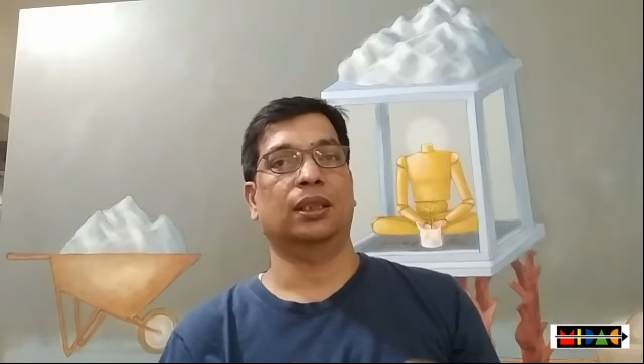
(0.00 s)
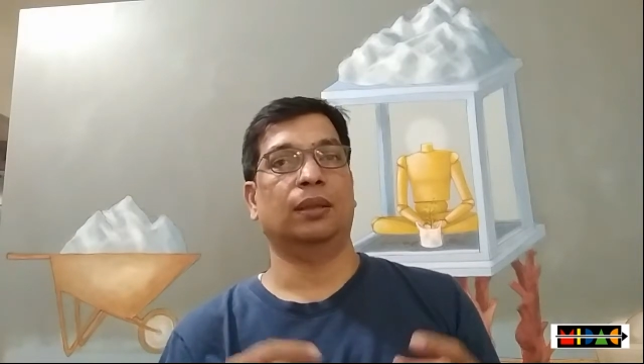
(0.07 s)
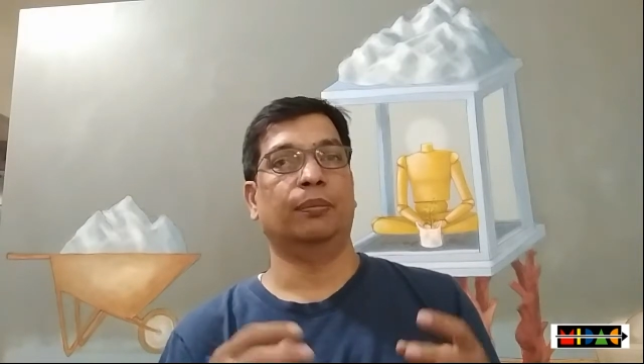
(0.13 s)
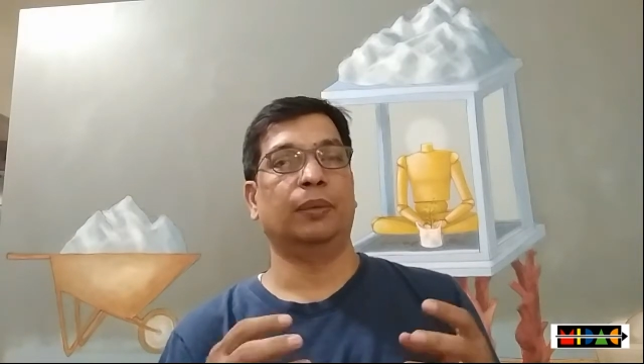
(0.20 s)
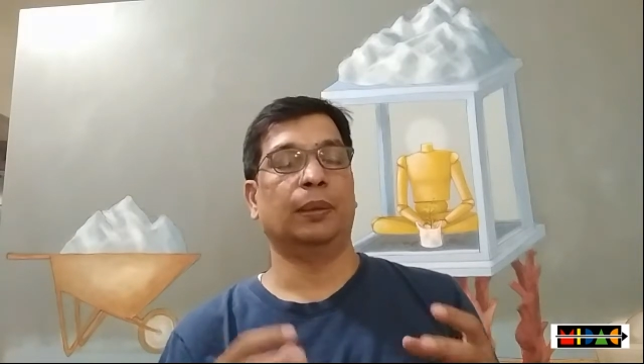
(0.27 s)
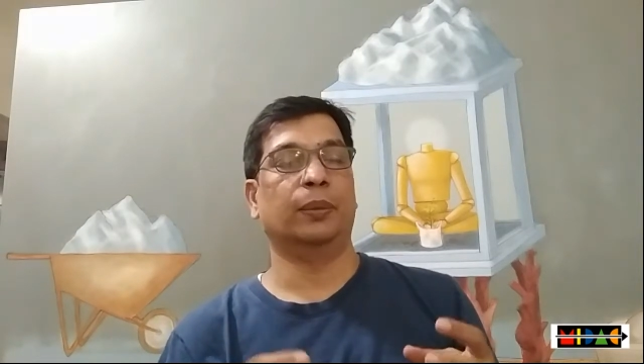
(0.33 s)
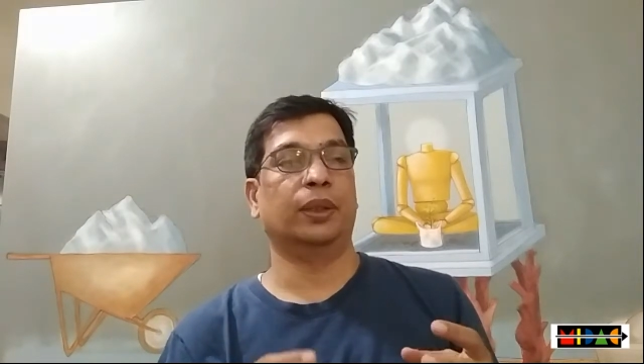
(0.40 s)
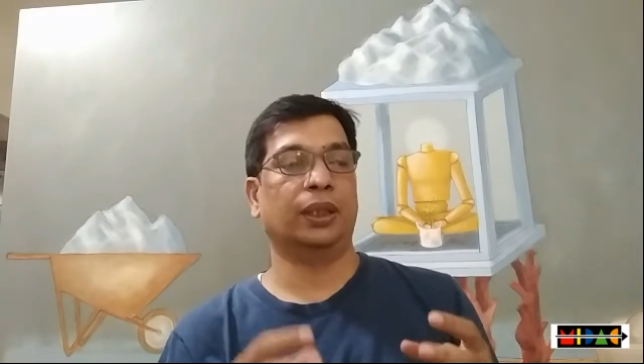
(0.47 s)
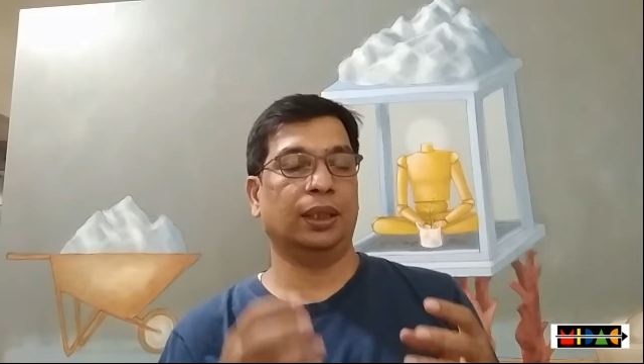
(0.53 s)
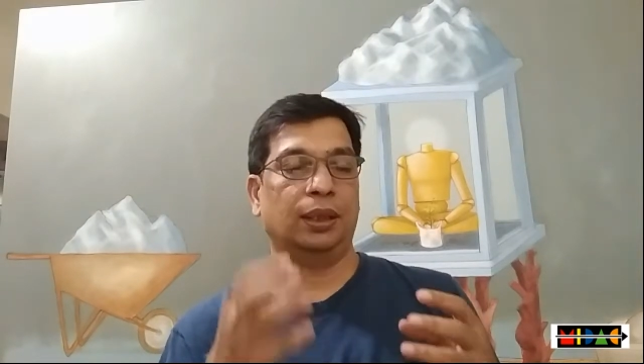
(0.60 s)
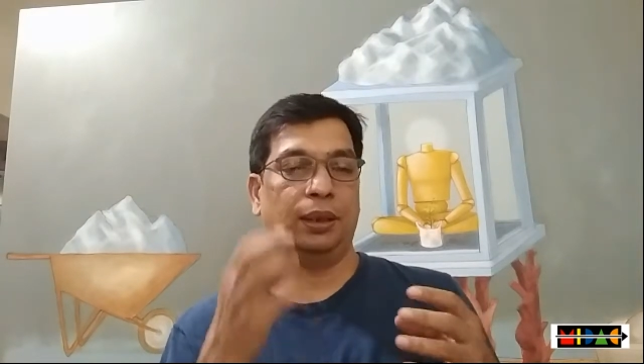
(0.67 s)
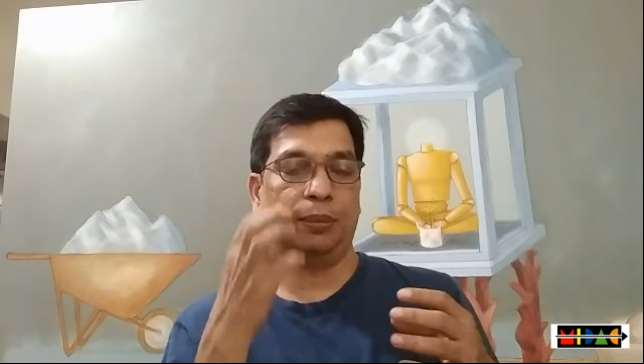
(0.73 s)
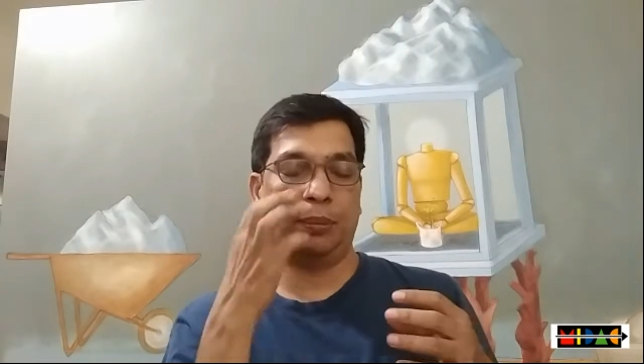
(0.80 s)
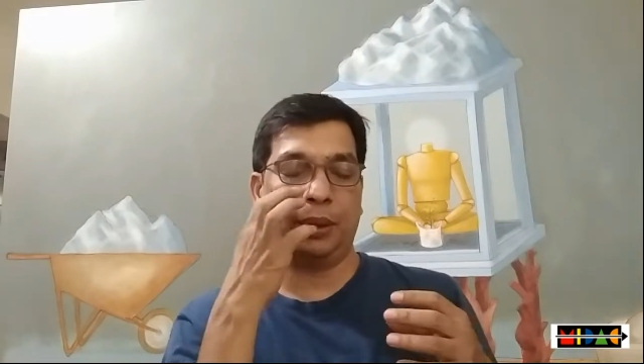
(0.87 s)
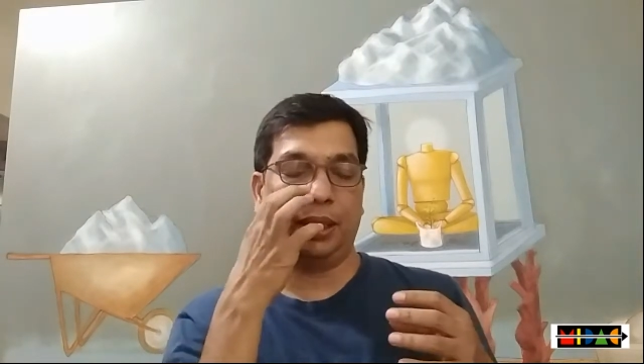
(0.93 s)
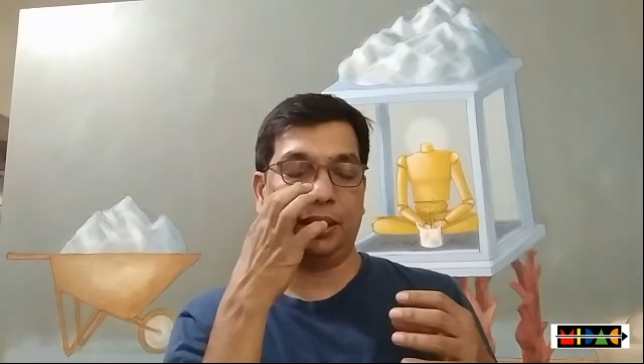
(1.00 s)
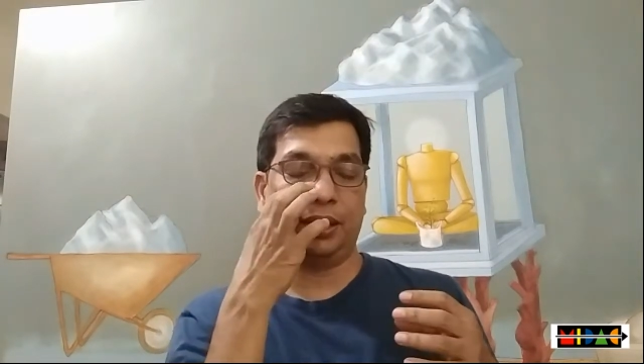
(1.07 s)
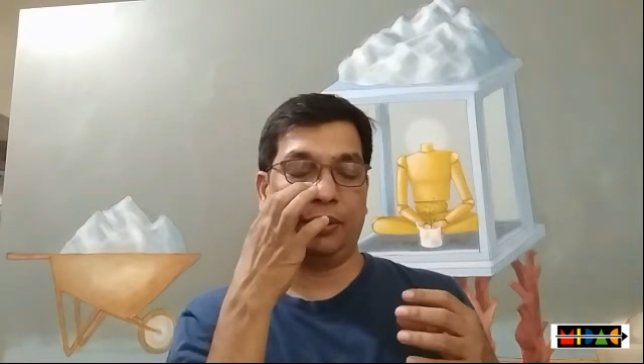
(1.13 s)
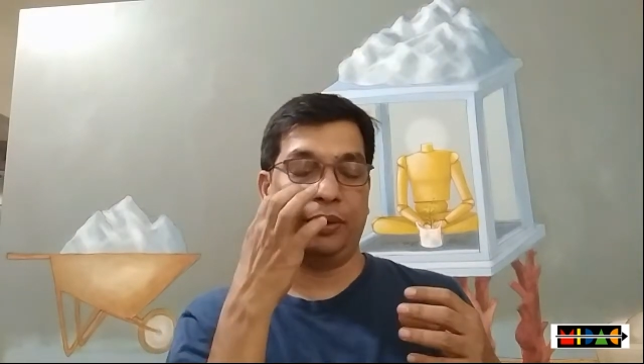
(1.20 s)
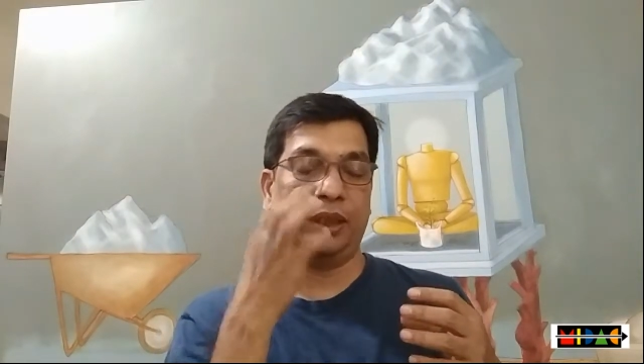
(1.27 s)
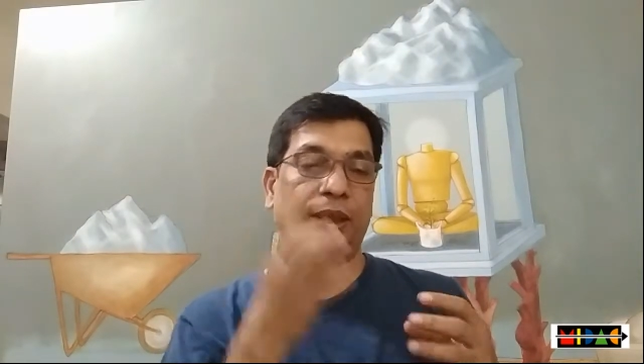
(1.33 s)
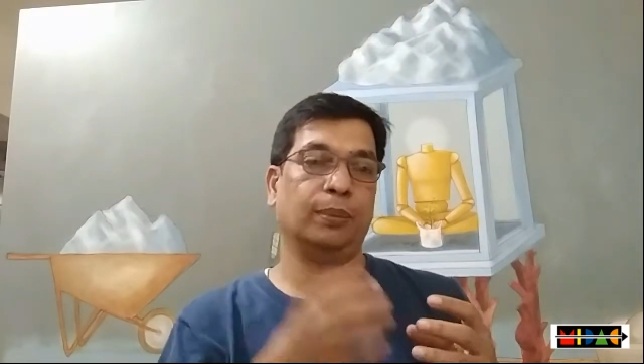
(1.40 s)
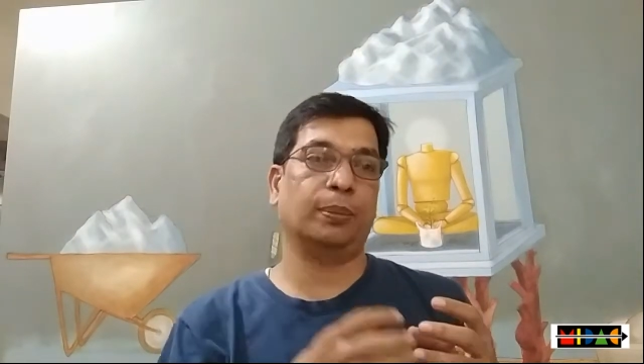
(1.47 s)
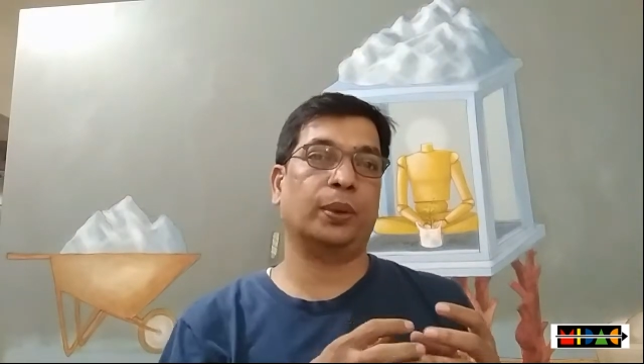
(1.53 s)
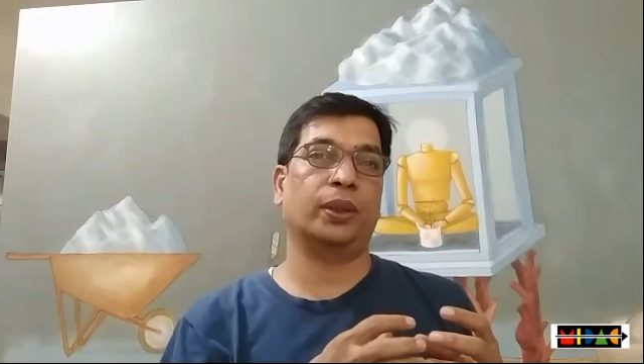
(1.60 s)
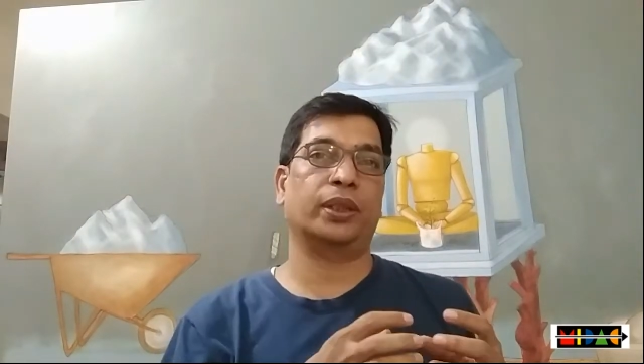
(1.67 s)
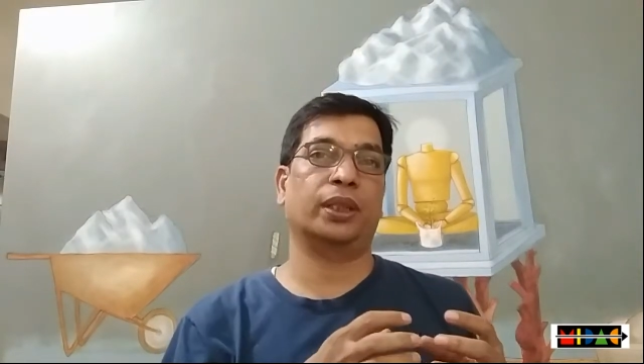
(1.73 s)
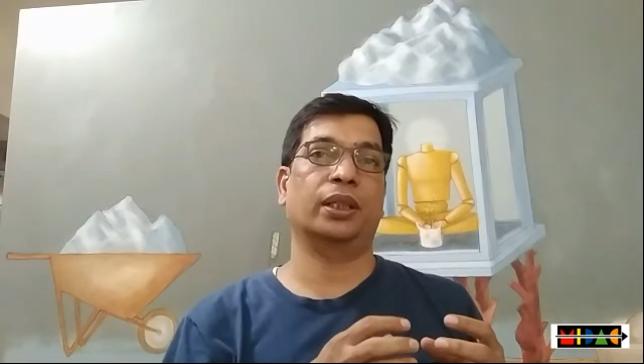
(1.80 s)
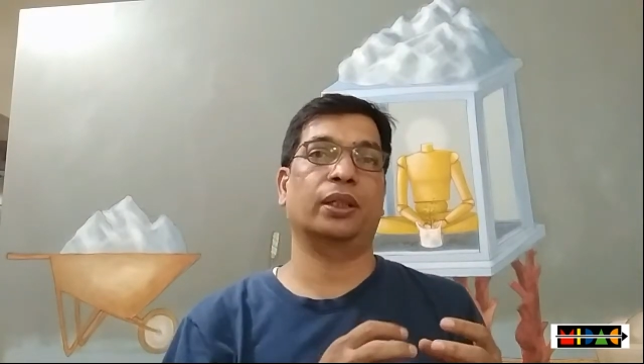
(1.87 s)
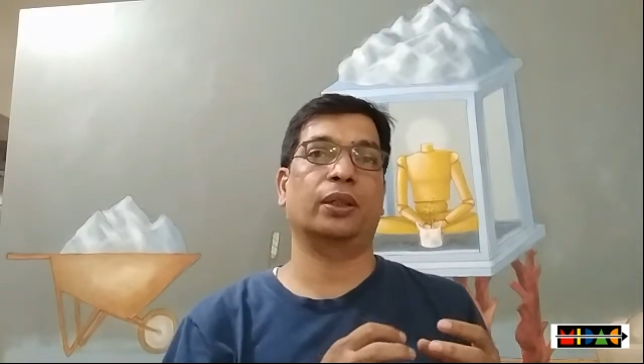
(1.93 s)
memory plays a very
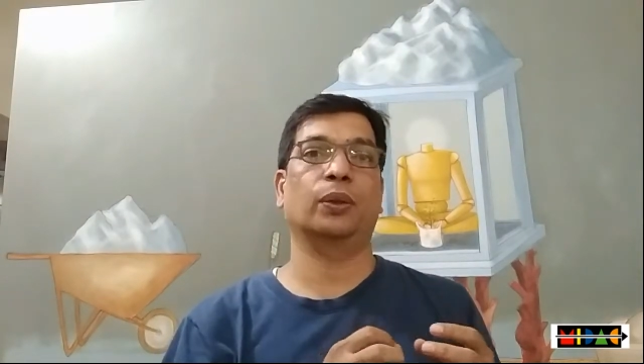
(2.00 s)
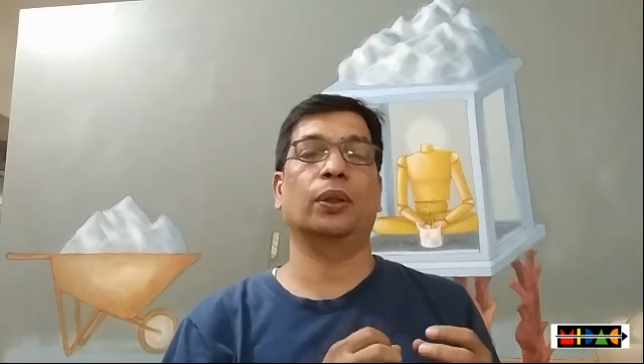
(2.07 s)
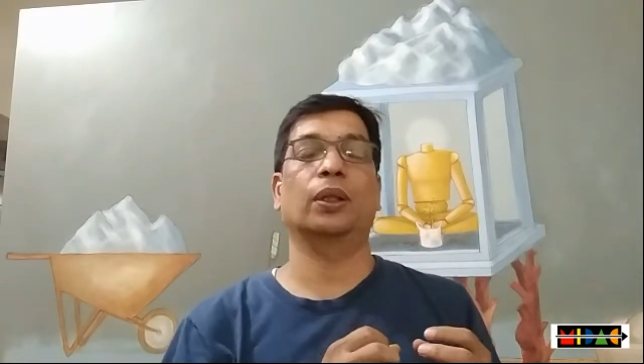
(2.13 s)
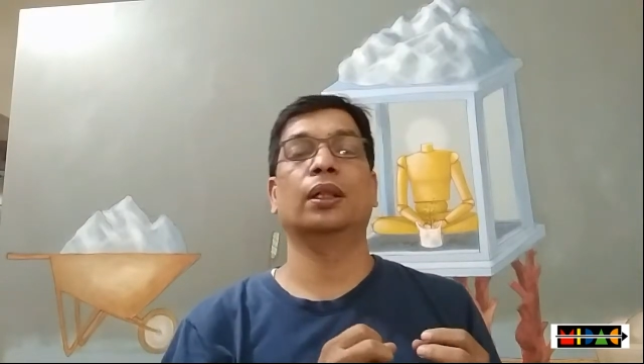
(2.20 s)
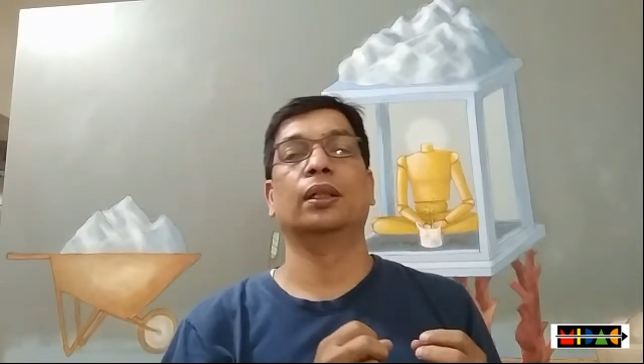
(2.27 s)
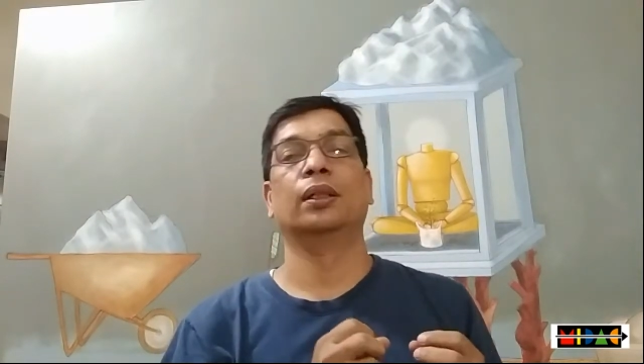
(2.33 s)
important role.